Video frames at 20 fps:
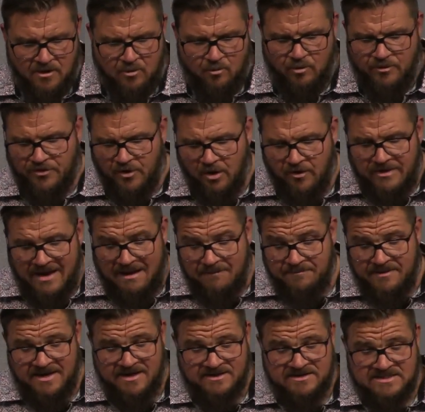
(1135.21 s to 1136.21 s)
With all that
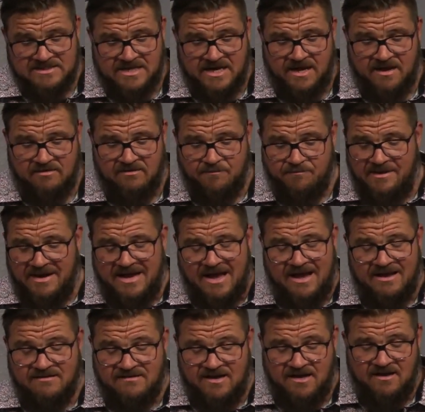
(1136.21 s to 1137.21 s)
being said, the big
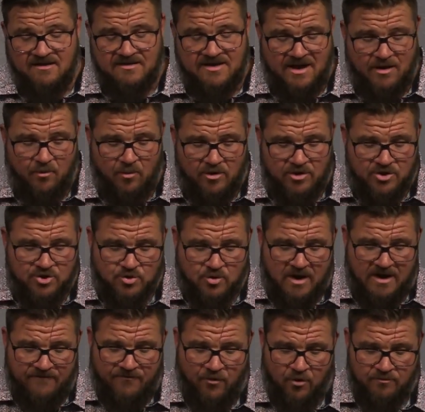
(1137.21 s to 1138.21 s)
idea that I want to
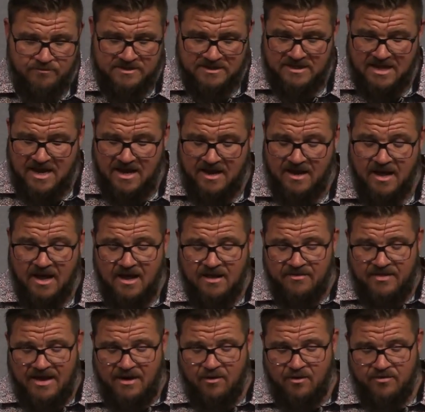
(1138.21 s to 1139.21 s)
drive home today
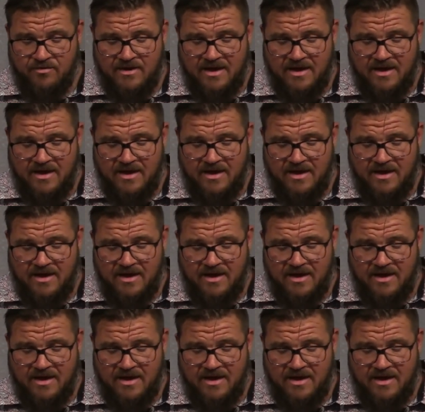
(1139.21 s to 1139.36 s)
that,